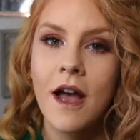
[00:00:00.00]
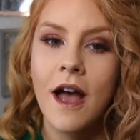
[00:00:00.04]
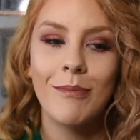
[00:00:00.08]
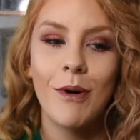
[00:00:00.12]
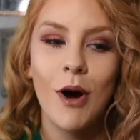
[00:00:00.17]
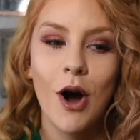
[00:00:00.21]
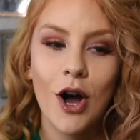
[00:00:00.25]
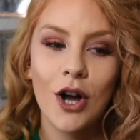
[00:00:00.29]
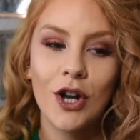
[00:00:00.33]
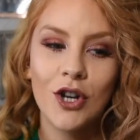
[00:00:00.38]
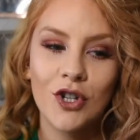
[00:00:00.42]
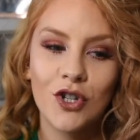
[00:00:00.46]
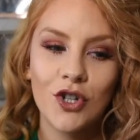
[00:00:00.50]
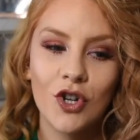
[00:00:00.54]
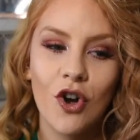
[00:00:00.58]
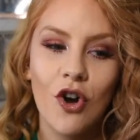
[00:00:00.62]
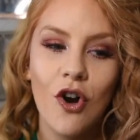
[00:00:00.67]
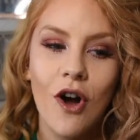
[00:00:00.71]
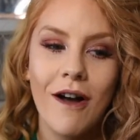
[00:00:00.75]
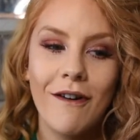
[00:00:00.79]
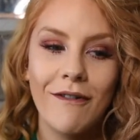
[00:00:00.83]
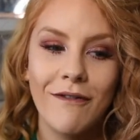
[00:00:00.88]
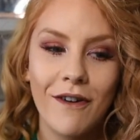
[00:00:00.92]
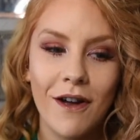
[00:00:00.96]
But I
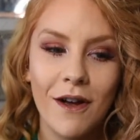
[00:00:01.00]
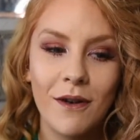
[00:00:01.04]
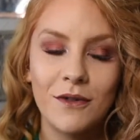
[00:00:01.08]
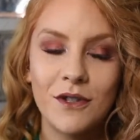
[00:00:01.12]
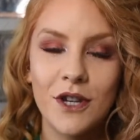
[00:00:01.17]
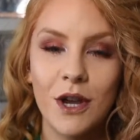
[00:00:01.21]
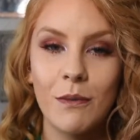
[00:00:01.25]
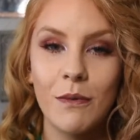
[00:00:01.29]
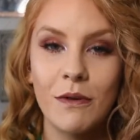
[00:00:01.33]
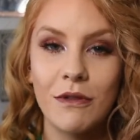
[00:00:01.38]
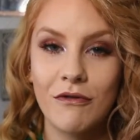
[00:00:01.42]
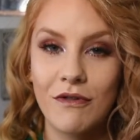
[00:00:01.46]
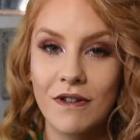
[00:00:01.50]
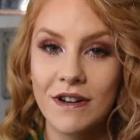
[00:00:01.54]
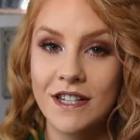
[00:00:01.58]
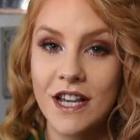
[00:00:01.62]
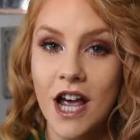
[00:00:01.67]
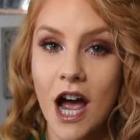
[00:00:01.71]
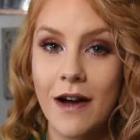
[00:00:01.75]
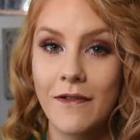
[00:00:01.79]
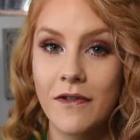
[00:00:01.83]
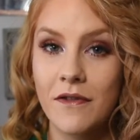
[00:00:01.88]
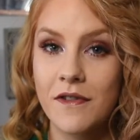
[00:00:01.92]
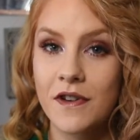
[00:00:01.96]
shot a photo with Chris
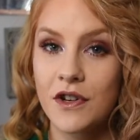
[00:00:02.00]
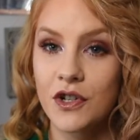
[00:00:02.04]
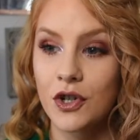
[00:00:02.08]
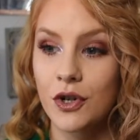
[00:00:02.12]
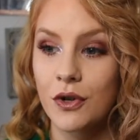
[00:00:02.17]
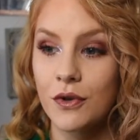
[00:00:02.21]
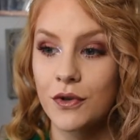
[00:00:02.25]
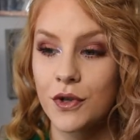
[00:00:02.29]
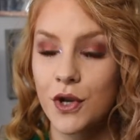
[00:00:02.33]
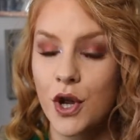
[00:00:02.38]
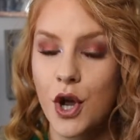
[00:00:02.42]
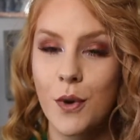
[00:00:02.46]
Harvey Visuals,